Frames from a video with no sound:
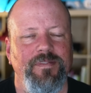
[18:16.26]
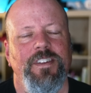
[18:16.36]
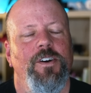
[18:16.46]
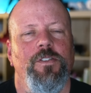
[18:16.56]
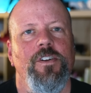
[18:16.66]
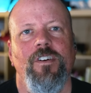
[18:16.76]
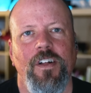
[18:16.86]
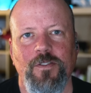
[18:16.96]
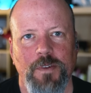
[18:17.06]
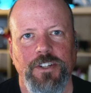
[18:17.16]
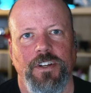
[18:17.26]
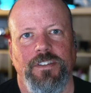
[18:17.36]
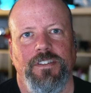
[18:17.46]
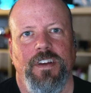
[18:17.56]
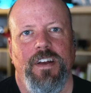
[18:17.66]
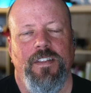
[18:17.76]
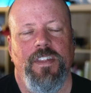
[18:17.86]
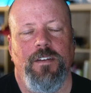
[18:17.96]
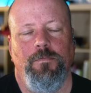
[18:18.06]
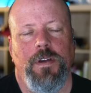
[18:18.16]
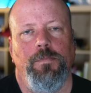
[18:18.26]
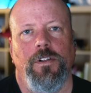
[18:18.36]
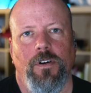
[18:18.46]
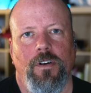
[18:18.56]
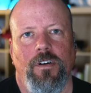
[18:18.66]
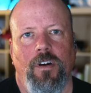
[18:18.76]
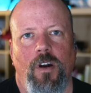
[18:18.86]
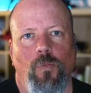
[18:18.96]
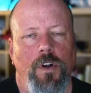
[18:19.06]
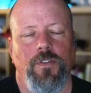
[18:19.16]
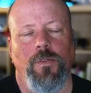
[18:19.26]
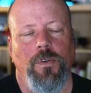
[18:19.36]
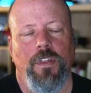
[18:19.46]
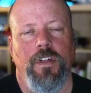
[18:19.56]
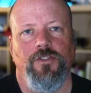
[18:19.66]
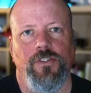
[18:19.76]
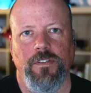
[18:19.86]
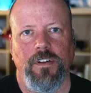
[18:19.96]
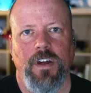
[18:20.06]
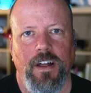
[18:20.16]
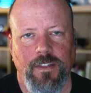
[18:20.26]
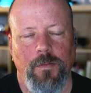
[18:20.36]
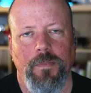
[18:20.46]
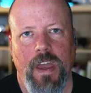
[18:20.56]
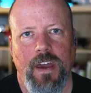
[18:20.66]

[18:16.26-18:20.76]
you know, there are other missions that people are, are wondering whether they should cut them.